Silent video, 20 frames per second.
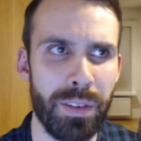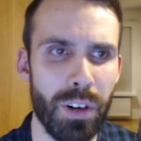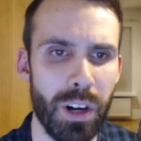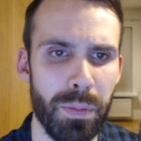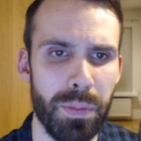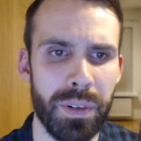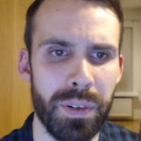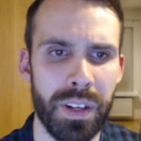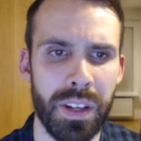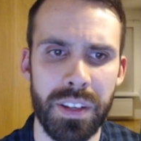
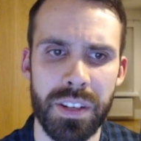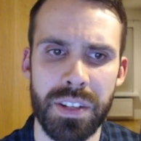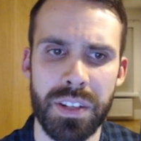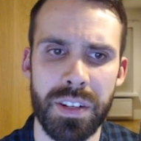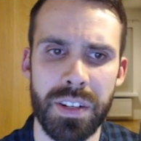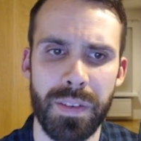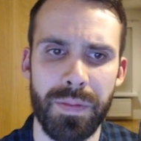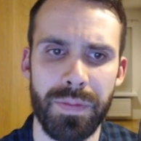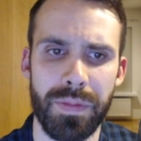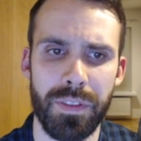Robinet's
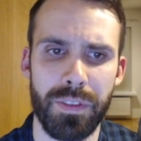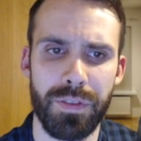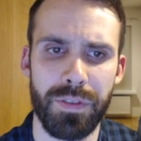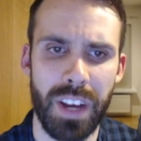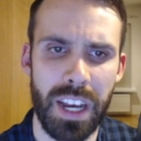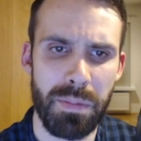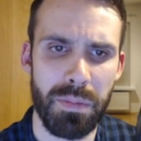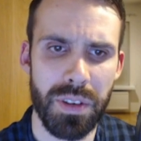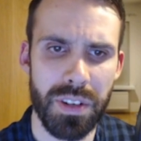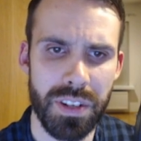
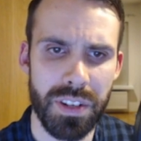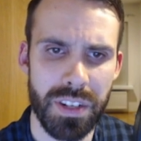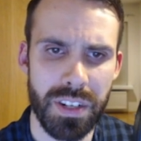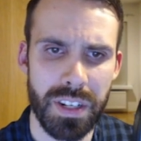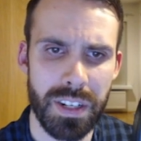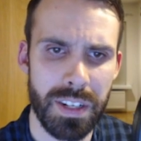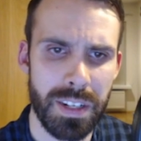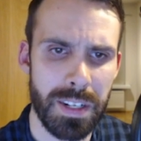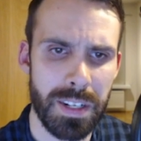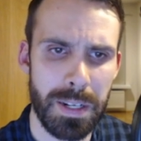famous
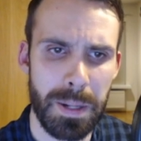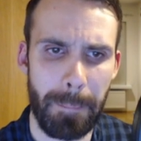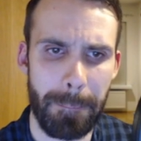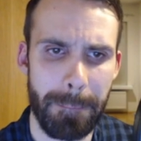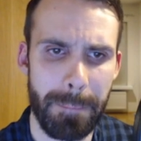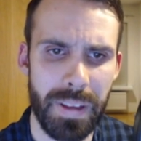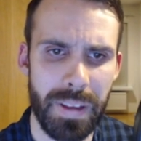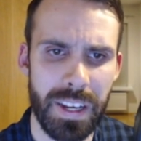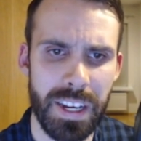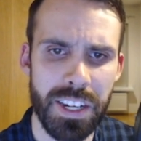
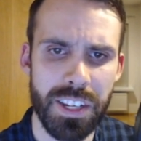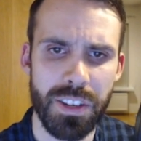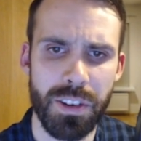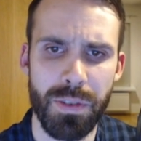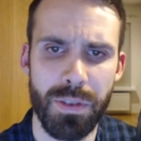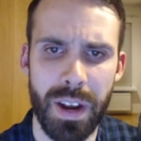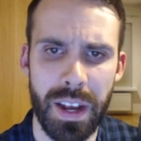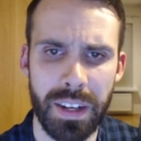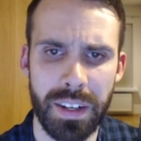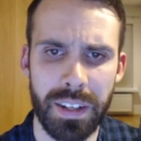
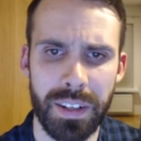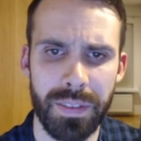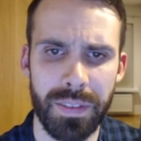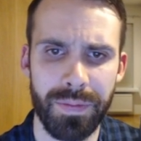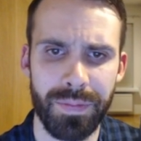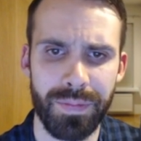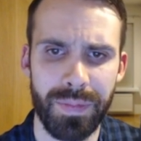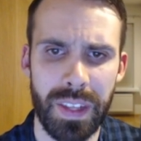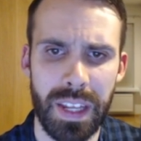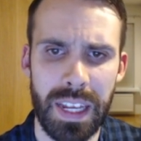Easter egg
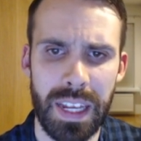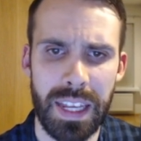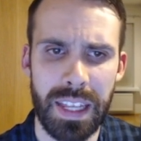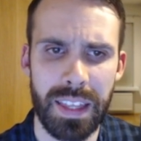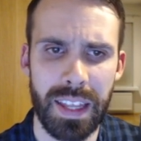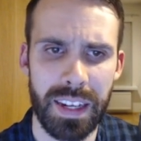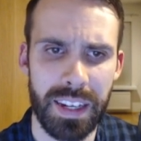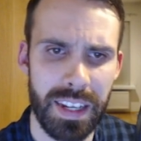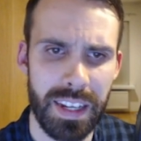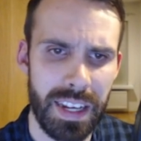
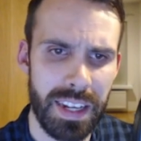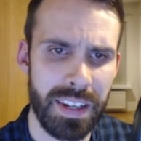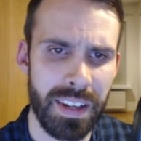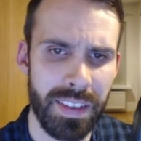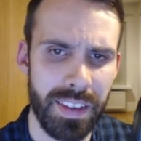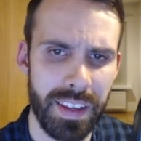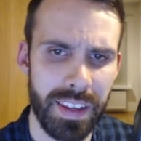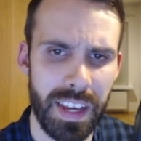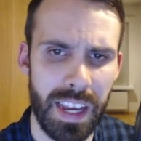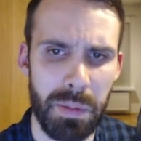that he hid
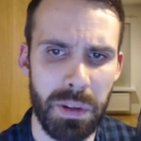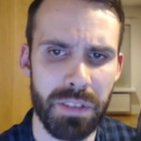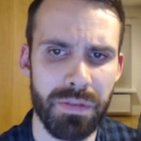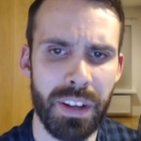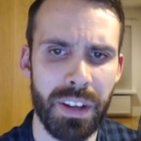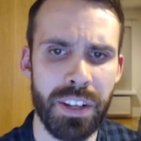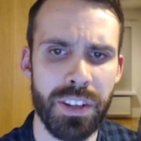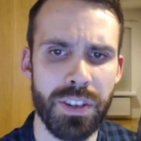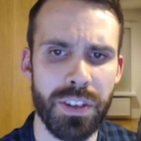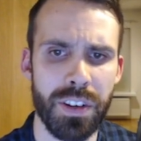in the game
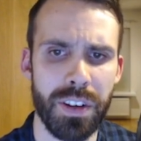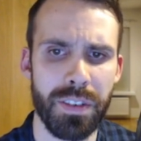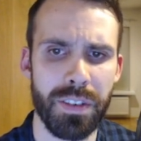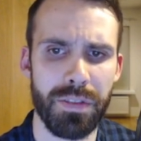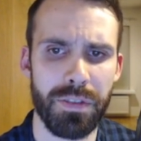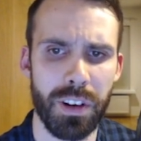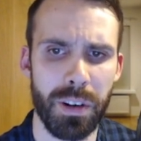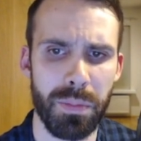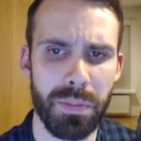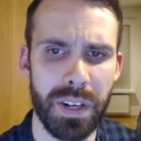Adventure
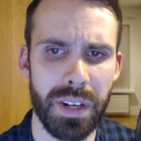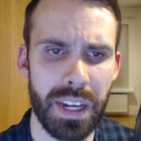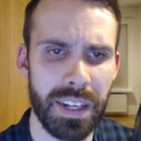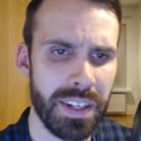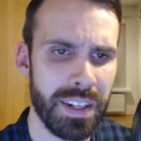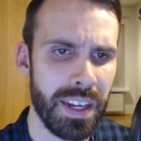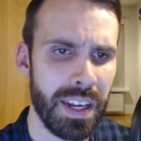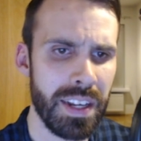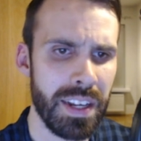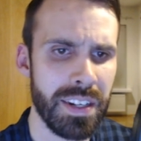from
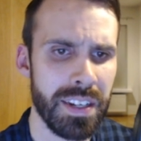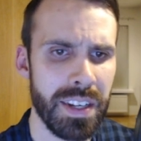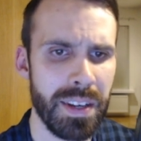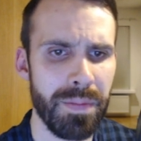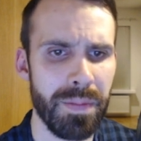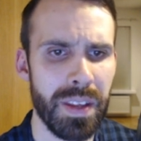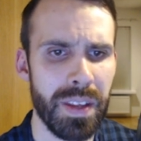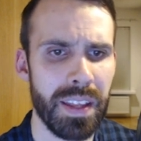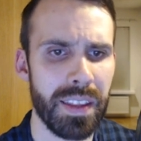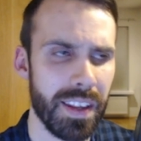1980
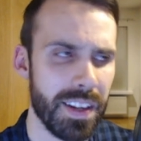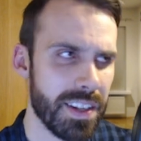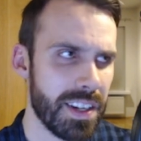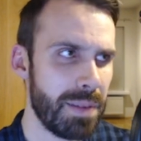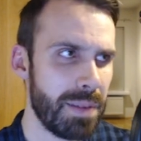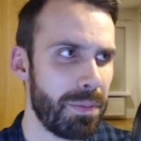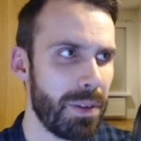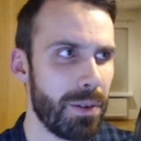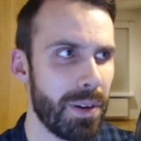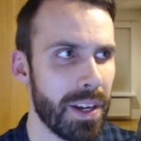that
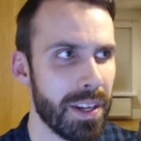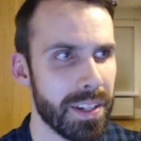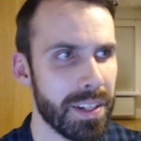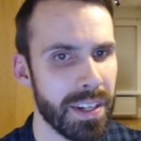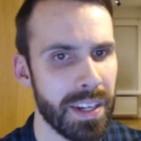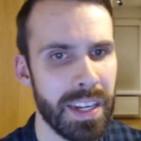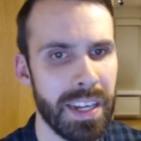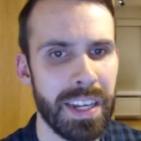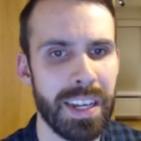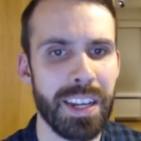simply read,
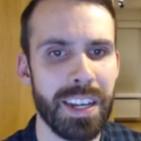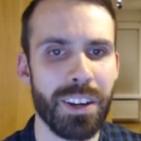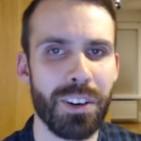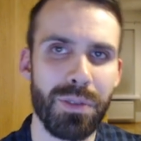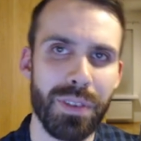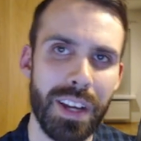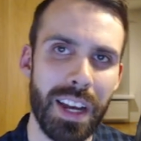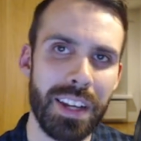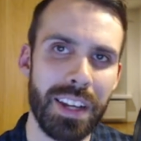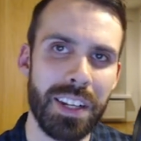
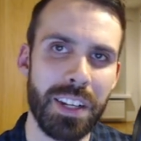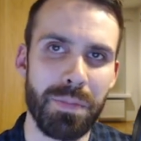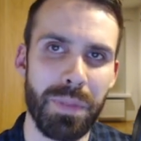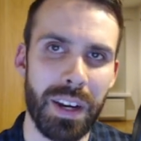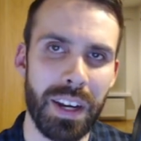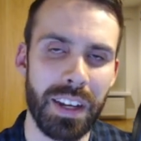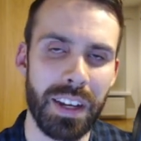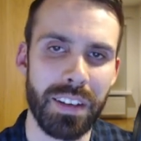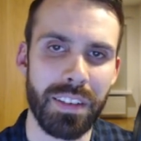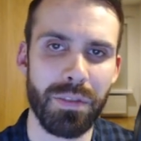"Created
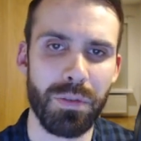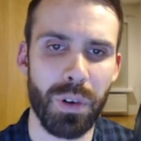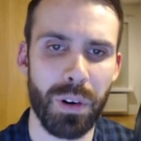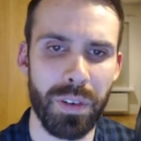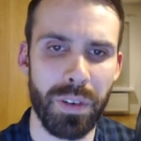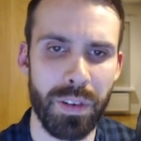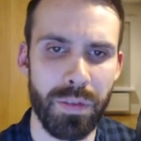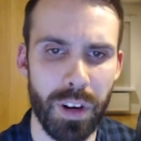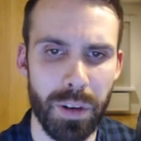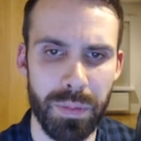by
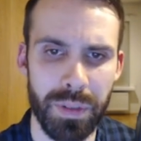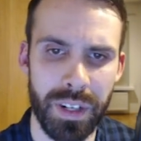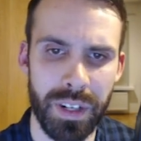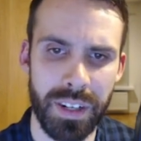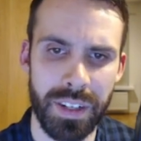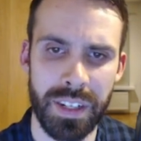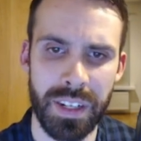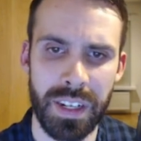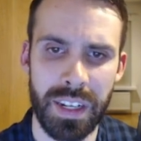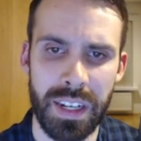Warren
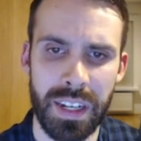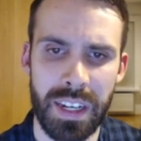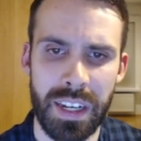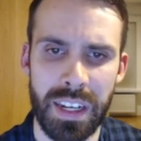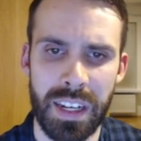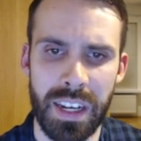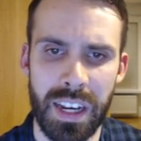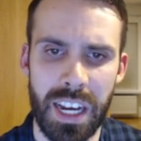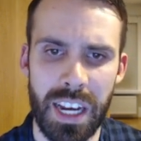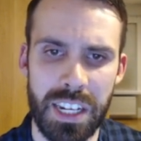Robinet,"
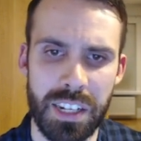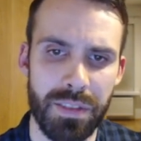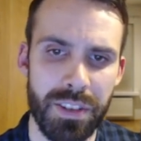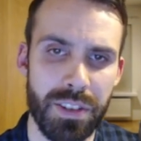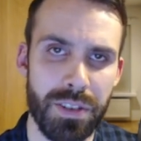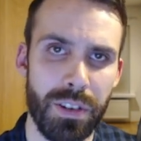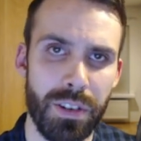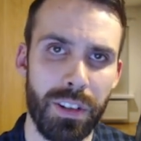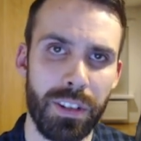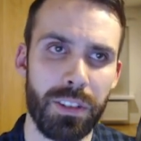as a
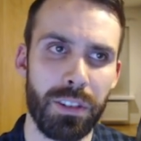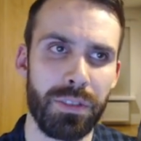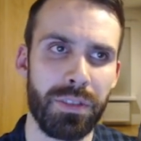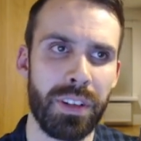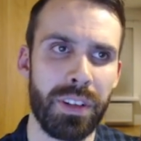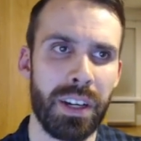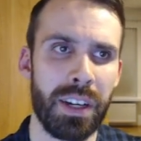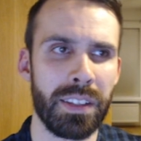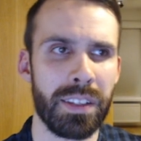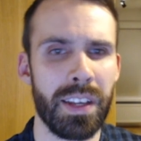result
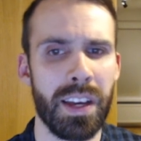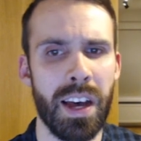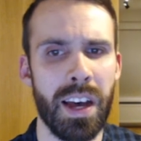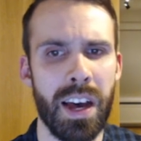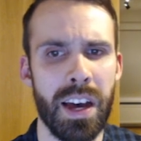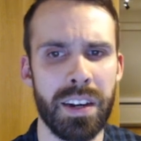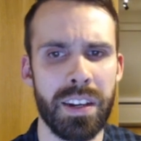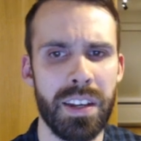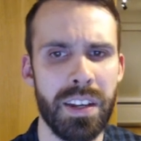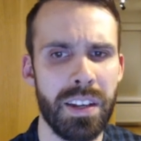of
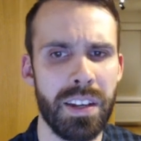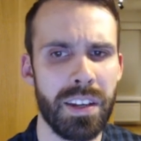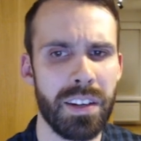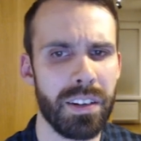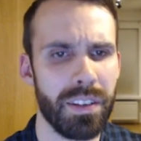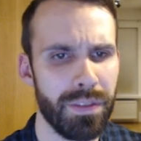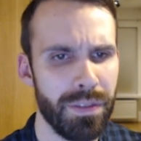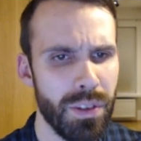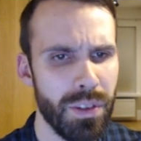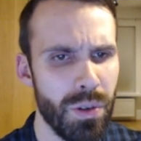Atari
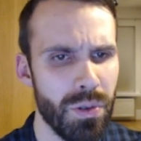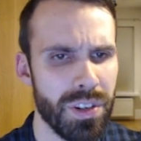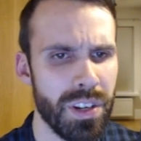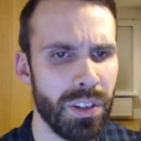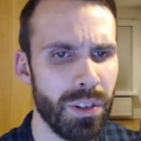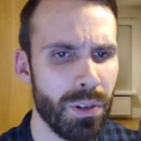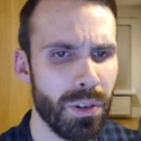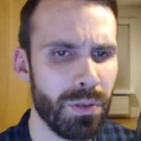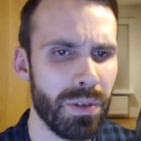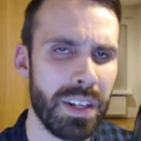
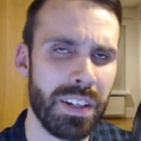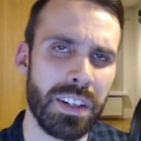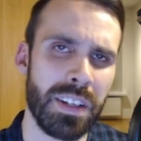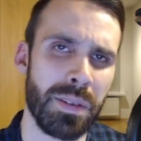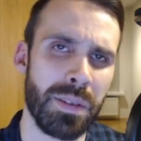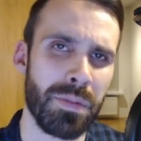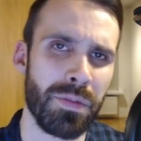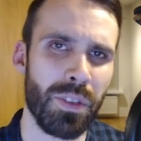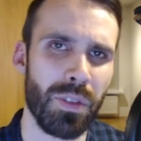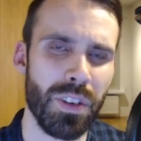refusing to credit
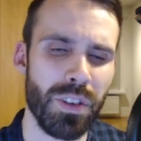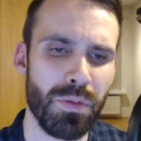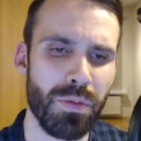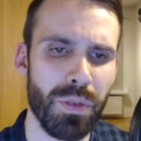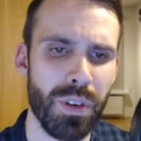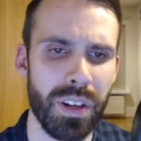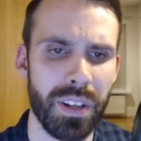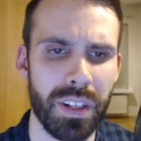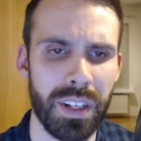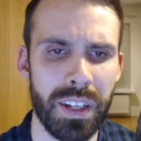him for his
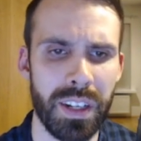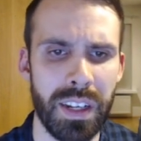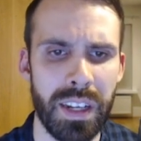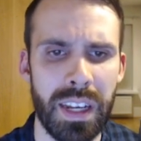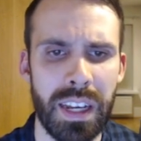work.